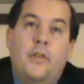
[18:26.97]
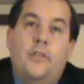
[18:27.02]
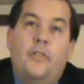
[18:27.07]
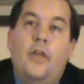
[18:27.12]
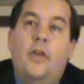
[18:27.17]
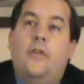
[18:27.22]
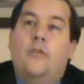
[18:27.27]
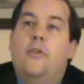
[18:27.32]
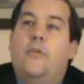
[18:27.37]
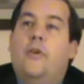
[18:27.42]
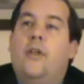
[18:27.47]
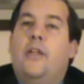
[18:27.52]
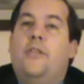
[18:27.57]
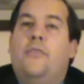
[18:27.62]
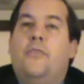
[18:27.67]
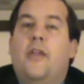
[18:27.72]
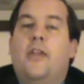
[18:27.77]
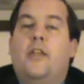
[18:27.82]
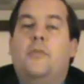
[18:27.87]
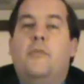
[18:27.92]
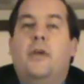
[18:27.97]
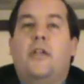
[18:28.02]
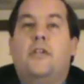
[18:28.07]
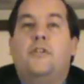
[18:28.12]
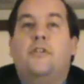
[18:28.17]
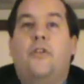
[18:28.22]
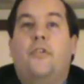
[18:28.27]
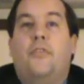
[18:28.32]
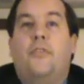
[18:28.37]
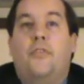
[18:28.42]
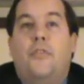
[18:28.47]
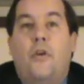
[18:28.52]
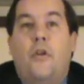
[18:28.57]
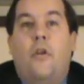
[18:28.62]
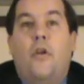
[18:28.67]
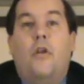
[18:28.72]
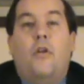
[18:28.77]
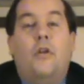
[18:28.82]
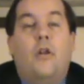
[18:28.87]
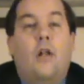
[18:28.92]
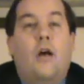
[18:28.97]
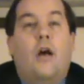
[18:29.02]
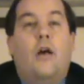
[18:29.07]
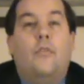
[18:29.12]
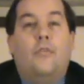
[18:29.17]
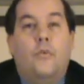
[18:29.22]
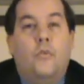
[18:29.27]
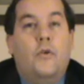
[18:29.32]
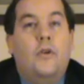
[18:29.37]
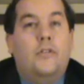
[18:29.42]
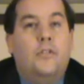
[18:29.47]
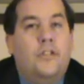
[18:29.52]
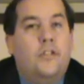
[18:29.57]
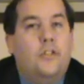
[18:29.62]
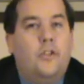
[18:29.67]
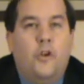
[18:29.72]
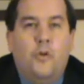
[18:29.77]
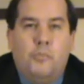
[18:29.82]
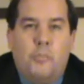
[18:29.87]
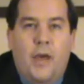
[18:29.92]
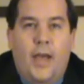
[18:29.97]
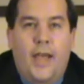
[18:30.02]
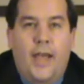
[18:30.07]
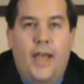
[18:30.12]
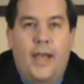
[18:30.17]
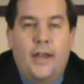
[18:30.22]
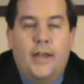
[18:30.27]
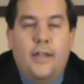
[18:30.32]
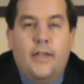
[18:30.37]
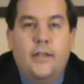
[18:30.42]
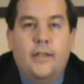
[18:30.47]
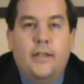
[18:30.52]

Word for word: They'll do anything to make sure they're not the ones that look bad.